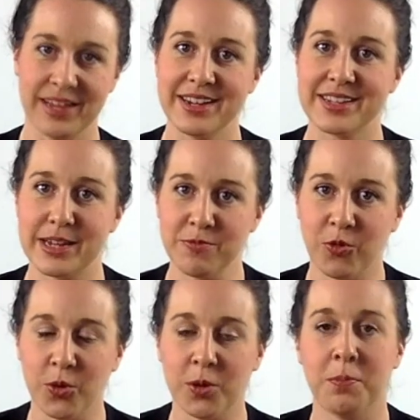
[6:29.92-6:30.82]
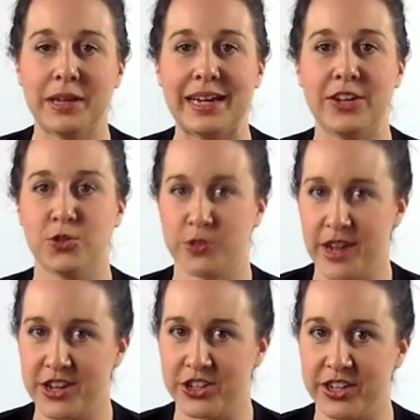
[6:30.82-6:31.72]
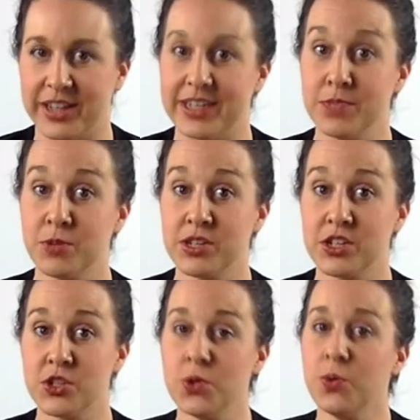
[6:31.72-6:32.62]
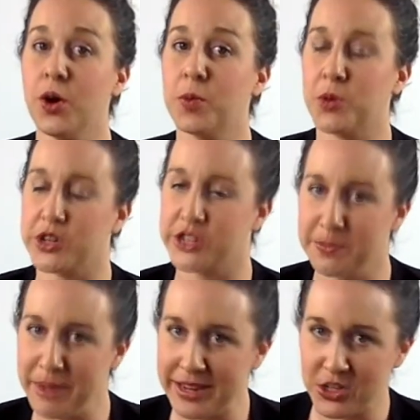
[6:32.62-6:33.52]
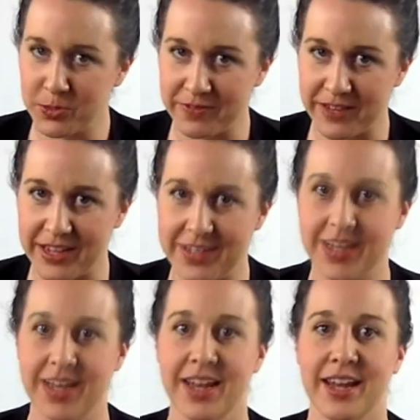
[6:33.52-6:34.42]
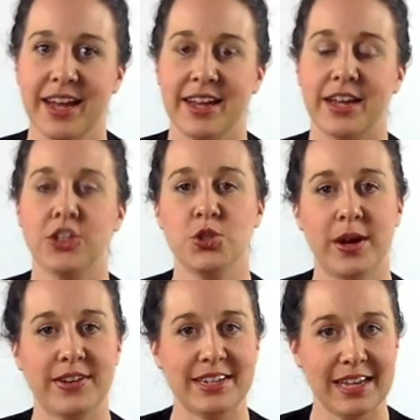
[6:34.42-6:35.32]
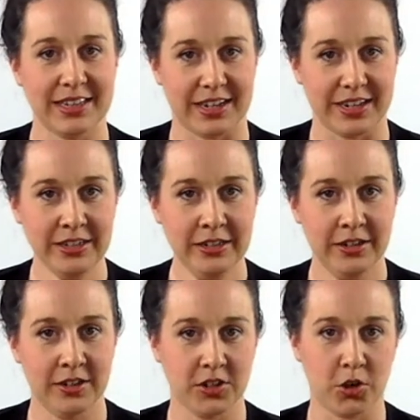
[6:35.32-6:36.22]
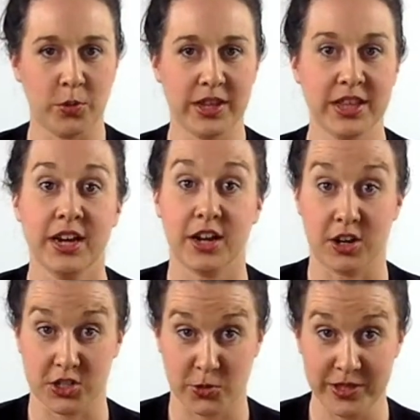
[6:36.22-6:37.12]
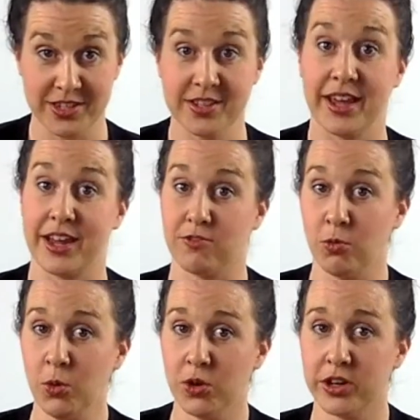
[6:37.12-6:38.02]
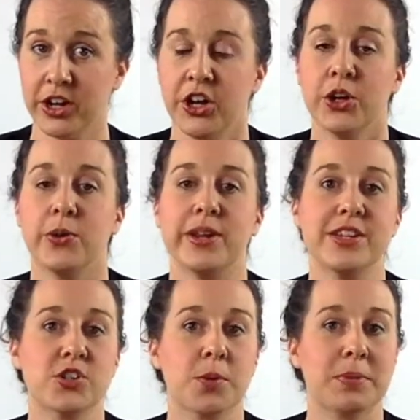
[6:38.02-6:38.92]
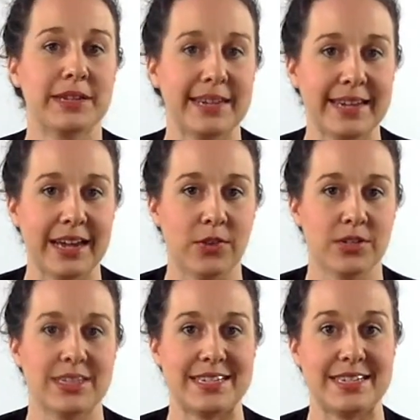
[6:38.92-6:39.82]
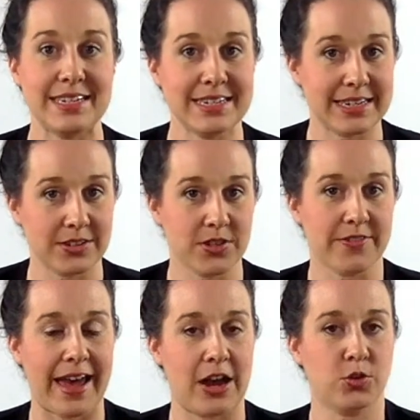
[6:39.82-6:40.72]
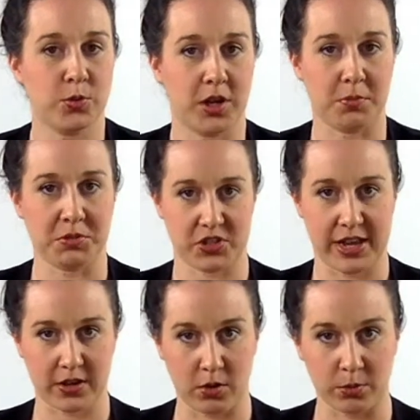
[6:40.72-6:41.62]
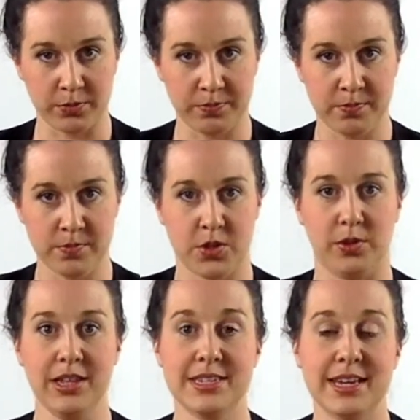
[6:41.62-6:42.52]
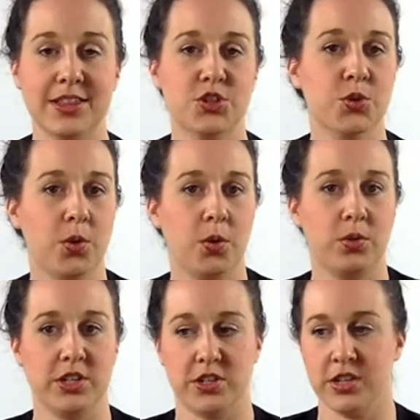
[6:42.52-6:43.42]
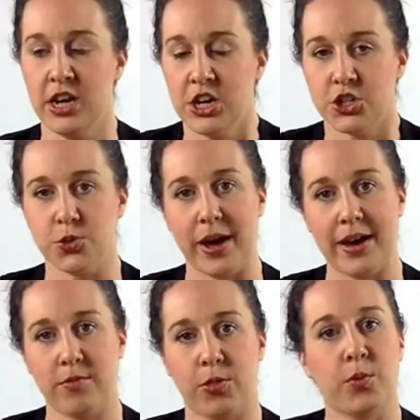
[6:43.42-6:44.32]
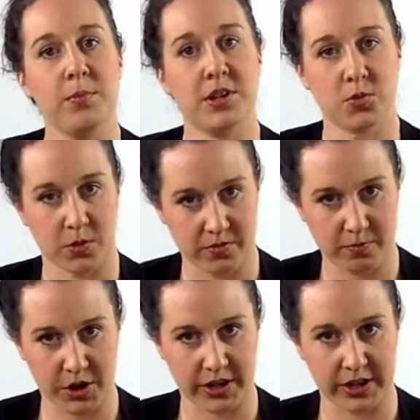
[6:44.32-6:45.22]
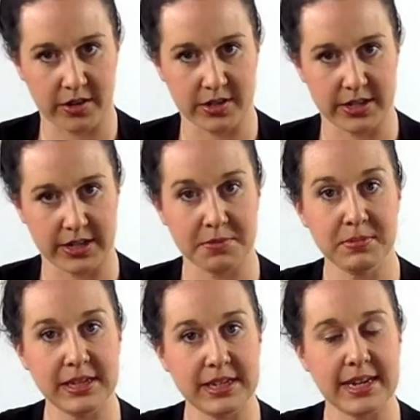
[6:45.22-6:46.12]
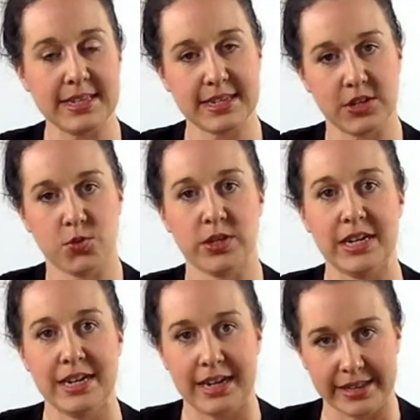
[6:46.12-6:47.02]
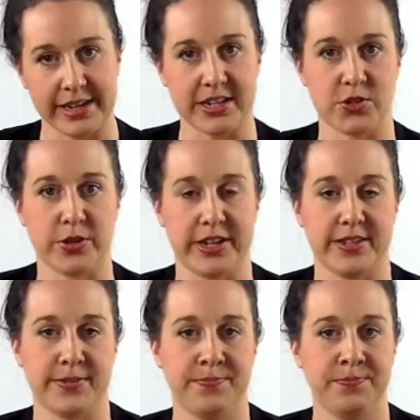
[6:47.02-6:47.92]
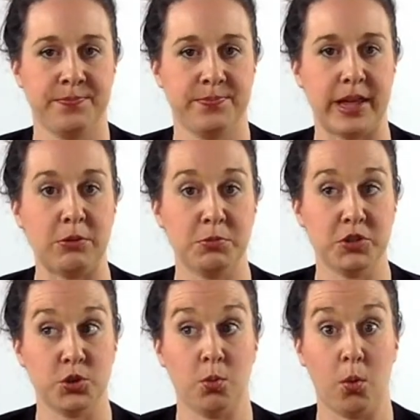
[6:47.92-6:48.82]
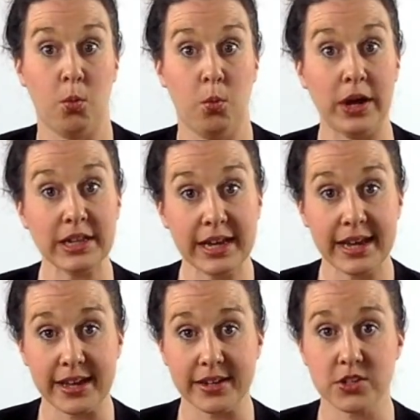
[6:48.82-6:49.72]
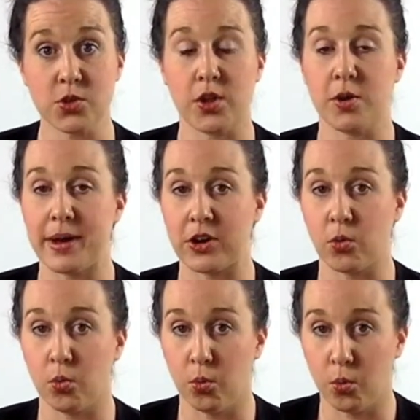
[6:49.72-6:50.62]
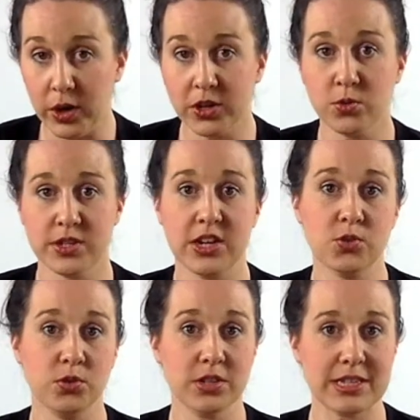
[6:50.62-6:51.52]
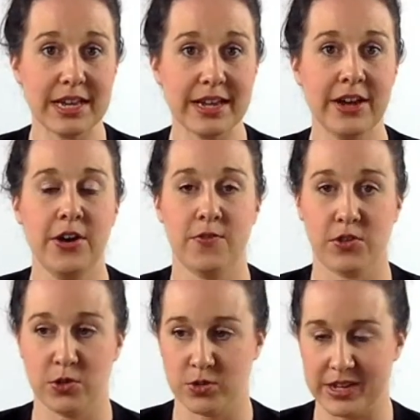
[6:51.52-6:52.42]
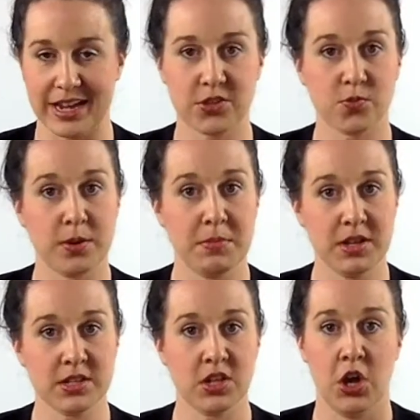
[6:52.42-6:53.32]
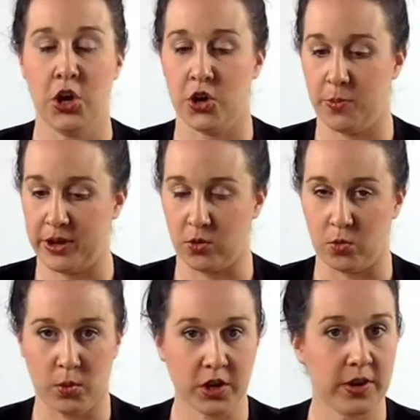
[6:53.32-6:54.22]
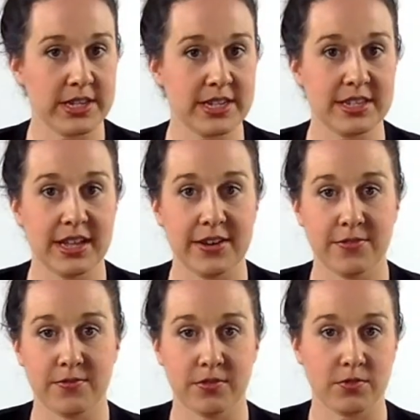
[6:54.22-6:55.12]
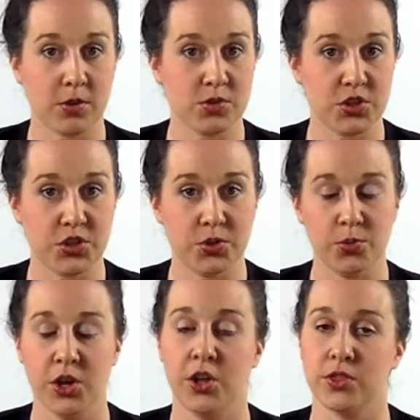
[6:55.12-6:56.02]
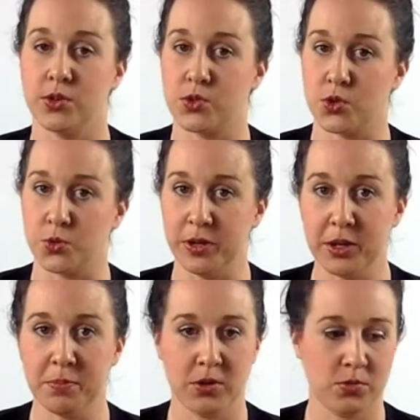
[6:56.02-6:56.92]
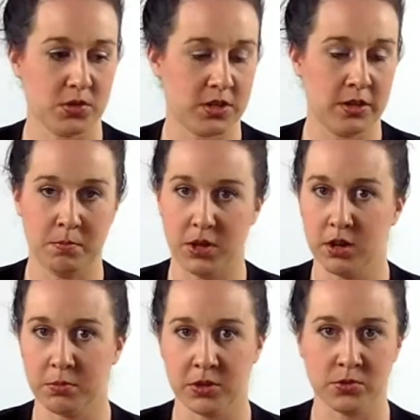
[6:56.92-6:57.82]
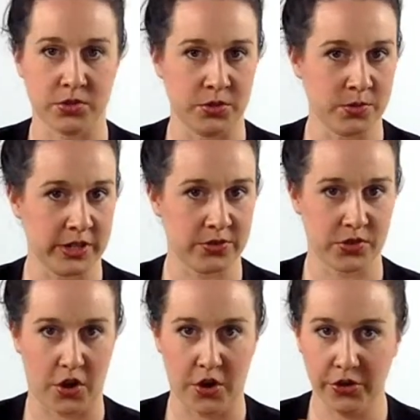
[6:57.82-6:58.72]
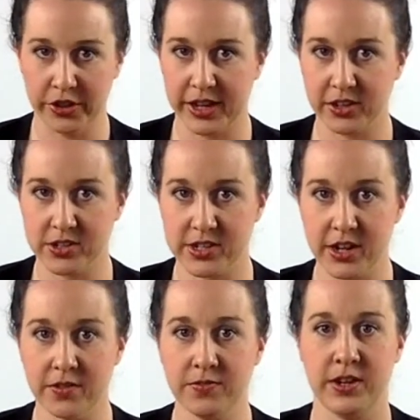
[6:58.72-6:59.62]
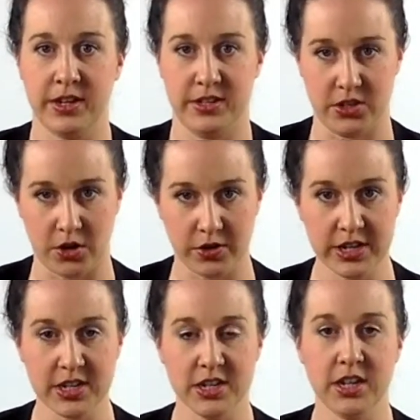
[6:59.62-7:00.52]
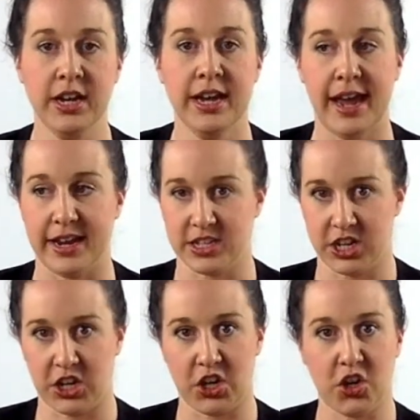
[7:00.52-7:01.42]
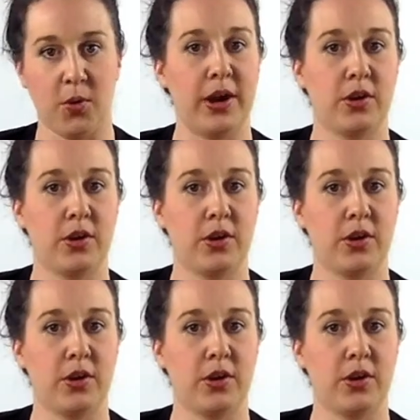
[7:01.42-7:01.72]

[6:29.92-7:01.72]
Step 4, plan your strategy. And this brings us to our project management phase. Now that you have a deadline, along with a consequence and a reward, you need to start planning out the details of how to accomplish that goal. So let's say that your goal is to have 3 months worth of marketing content completed and scheduled in the next 30 days. That would put you well ahead so that no matter what your schedule looks like for those next 3 months, no matter what craziness life throws at you, those social media posts, blog posts, newsletters, all of that good stuff, it's already done and it's going to go out